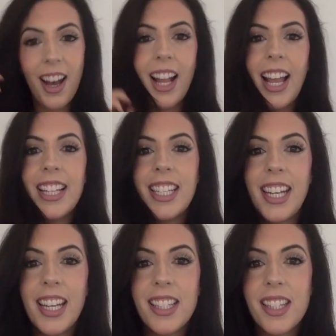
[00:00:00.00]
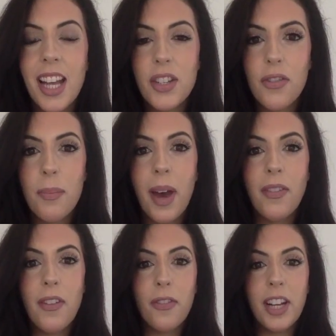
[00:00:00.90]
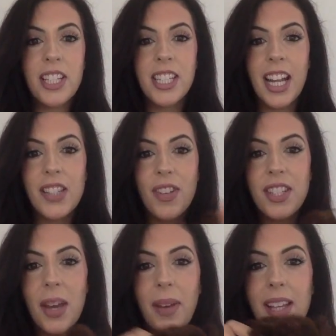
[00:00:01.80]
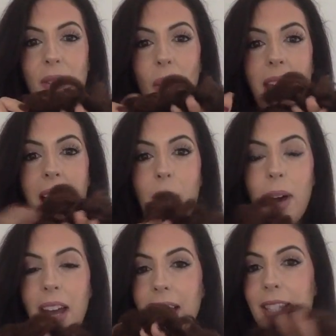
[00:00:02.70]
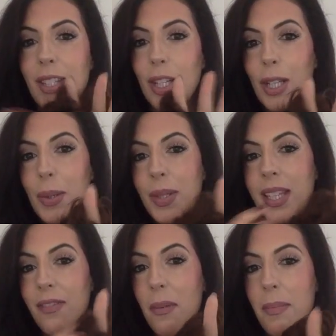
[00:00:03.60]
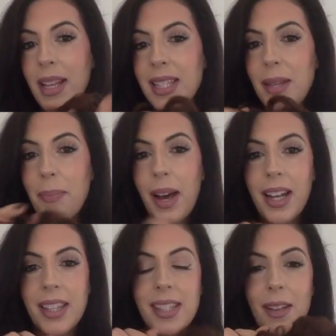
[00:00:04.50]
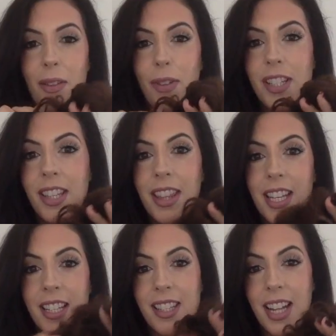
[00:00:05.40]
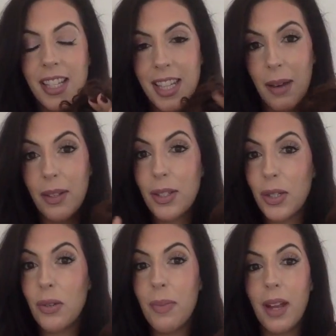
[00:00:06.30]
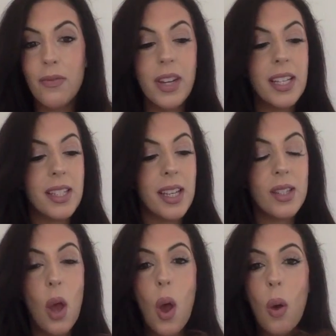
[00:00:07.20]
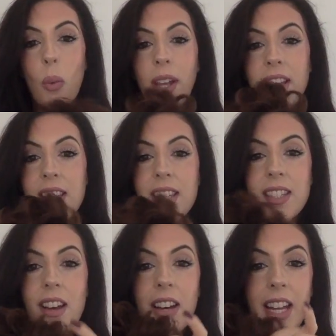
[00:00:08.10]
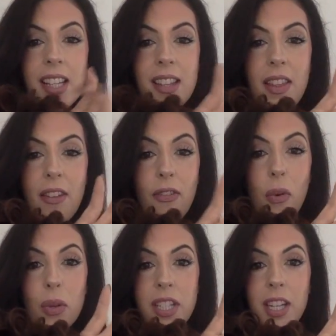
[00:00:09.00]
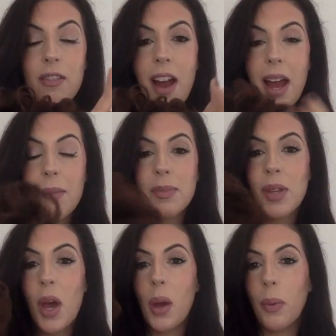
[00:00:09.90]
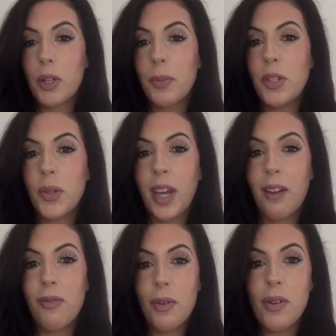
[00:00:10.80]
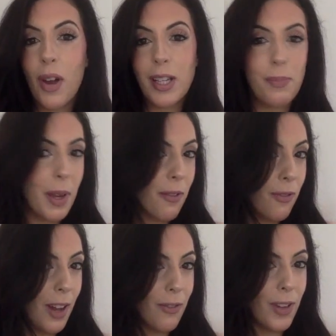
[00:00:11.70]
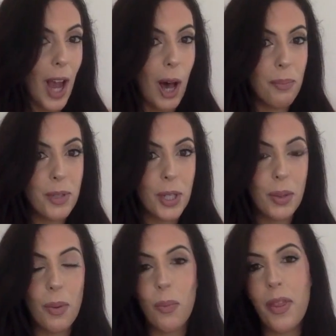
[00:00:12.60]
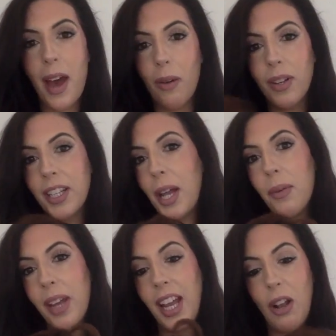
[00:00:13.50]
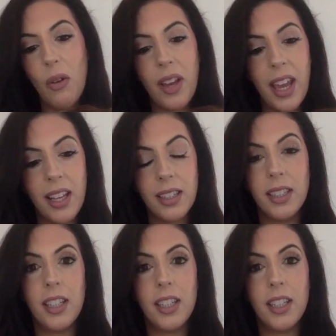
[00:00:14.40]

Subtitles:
Hi ladies, it's Andrew from Perfect Fringe. Today's video is on our exclusive messy buns. Now the reason these stand out are two main reasons. One is the size, they're 40 grams, which means you get a real nice big fluffy updo without, it looking